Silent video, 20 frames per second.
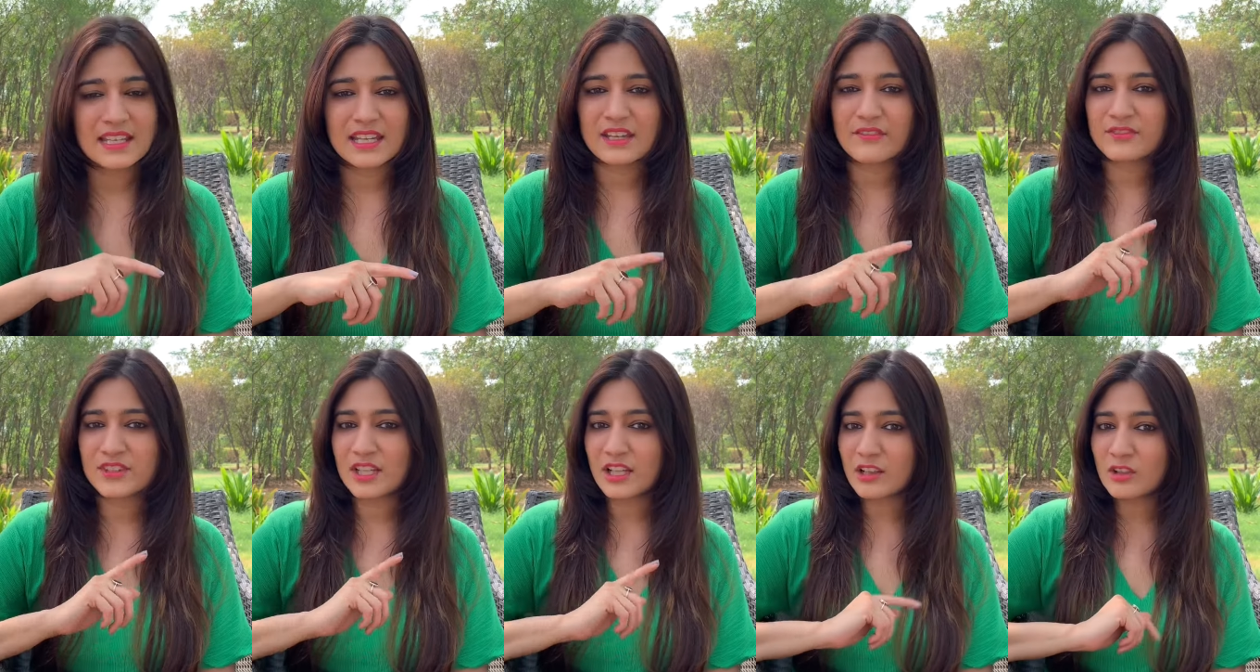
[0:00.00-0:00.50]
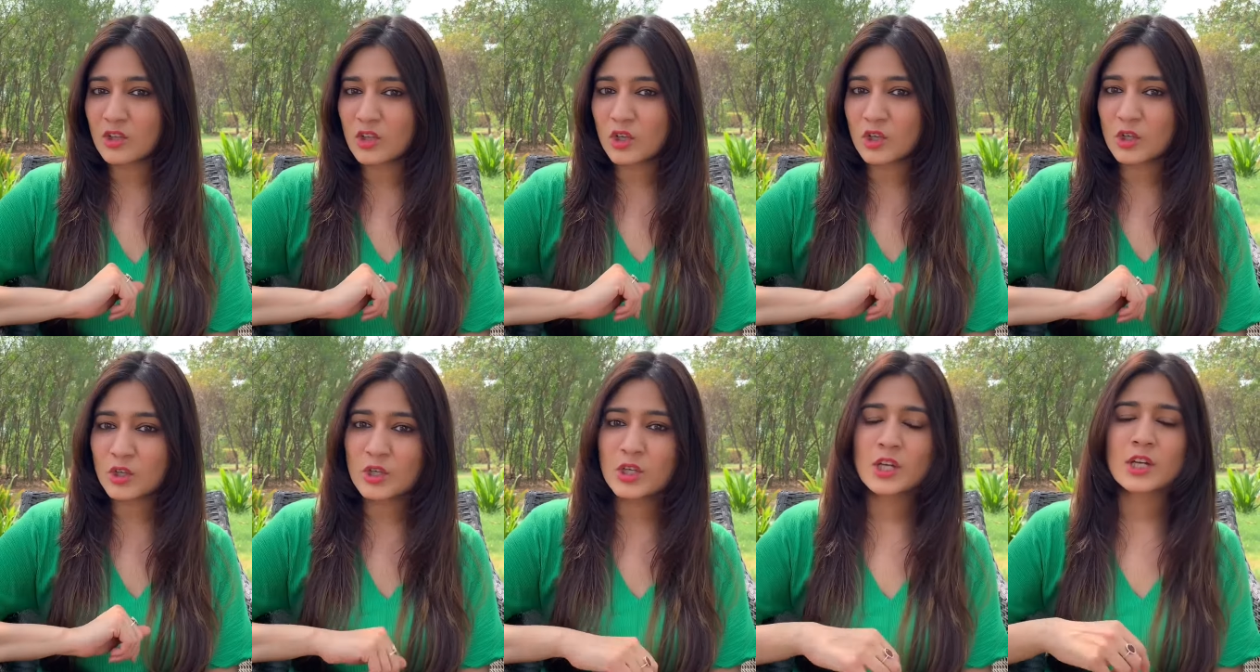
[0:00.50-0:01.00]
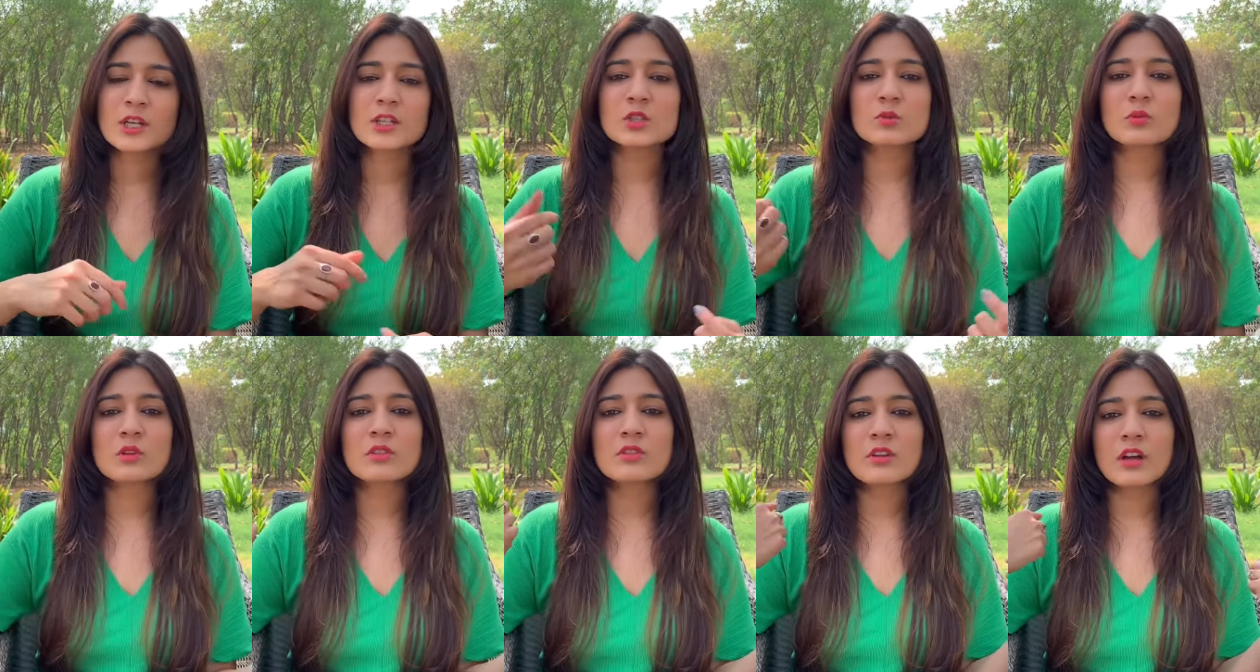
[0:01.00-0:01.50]
If they are low, you
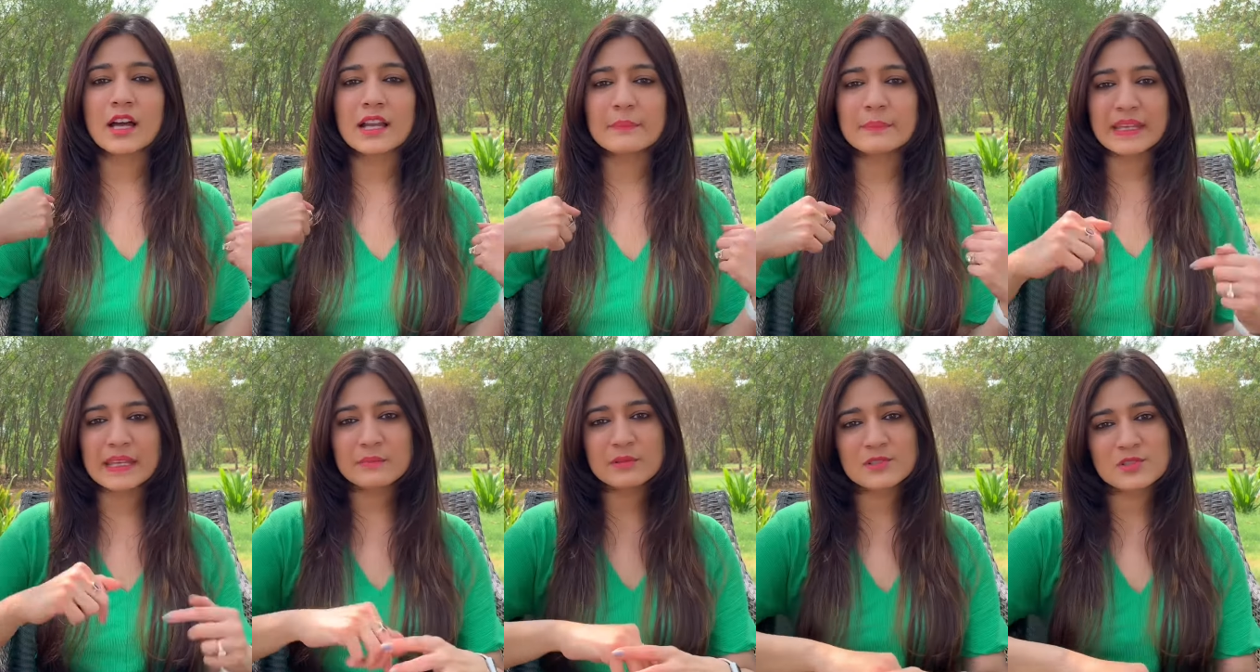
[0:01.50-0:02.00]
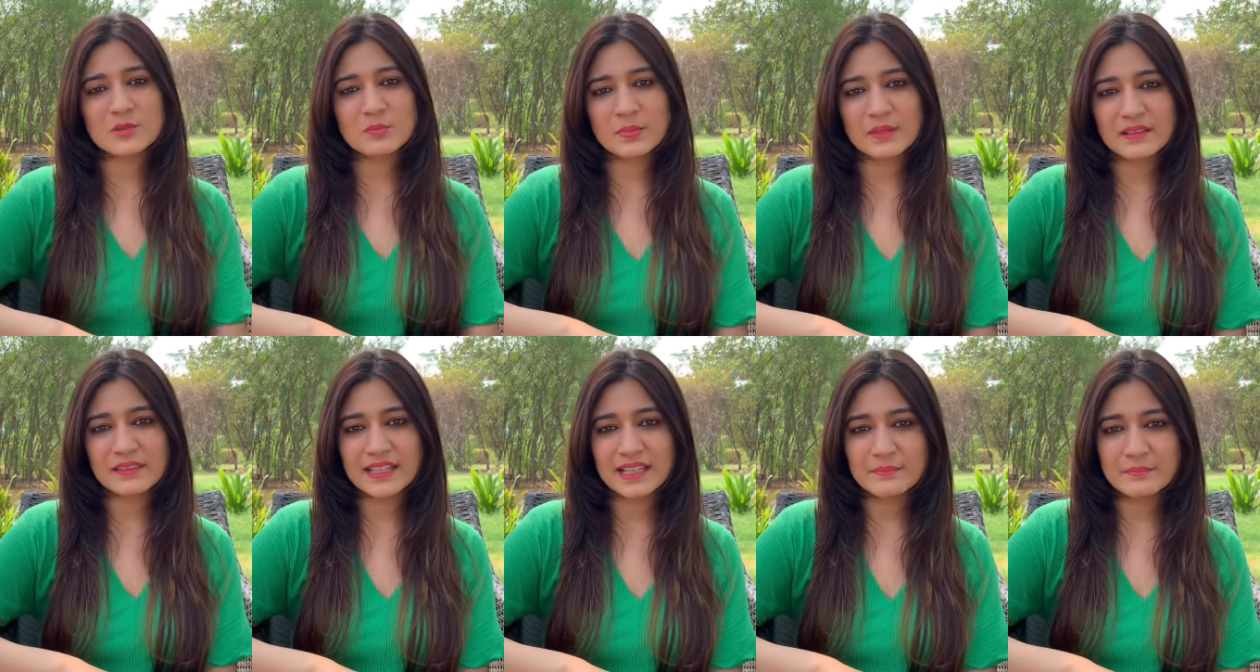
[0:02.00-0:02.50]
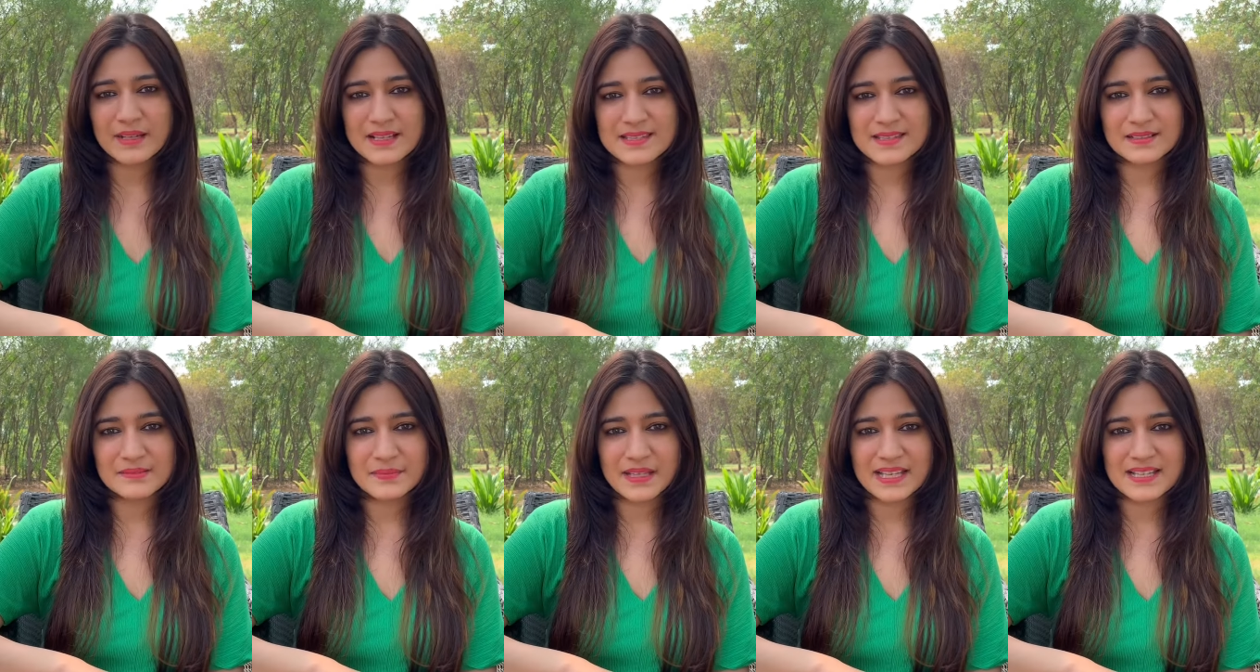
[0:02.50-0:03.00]
will not be able to build that
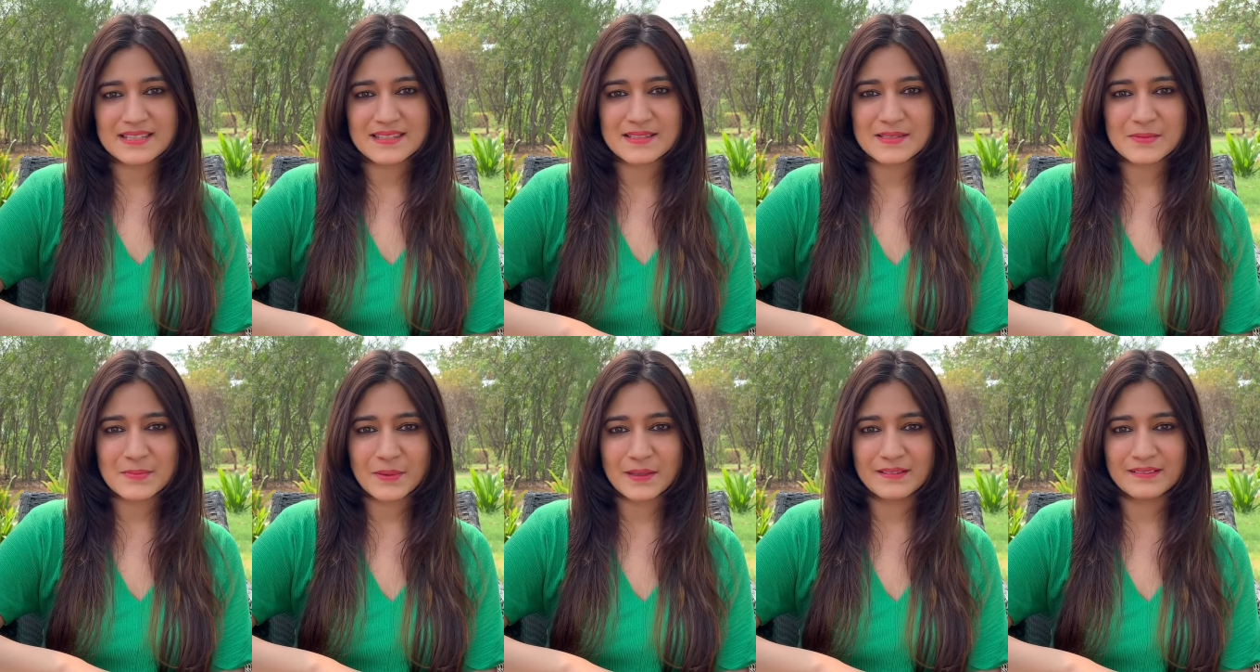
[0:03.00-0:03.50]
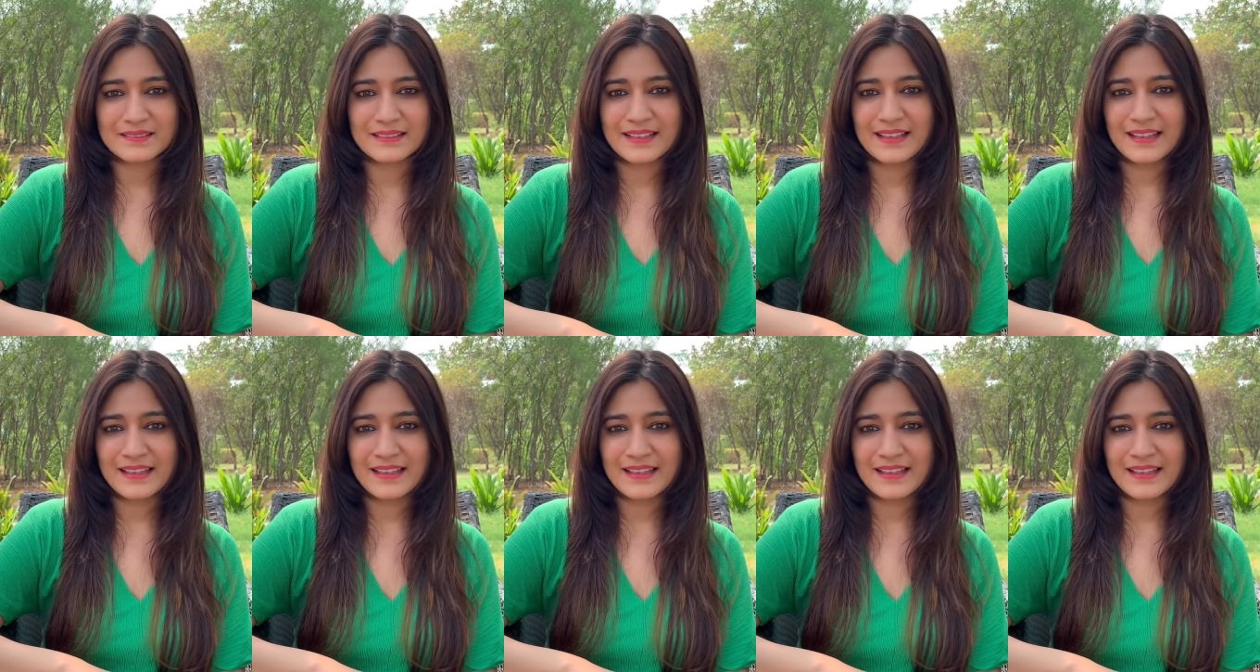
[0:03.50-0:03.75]
muscle mass as well.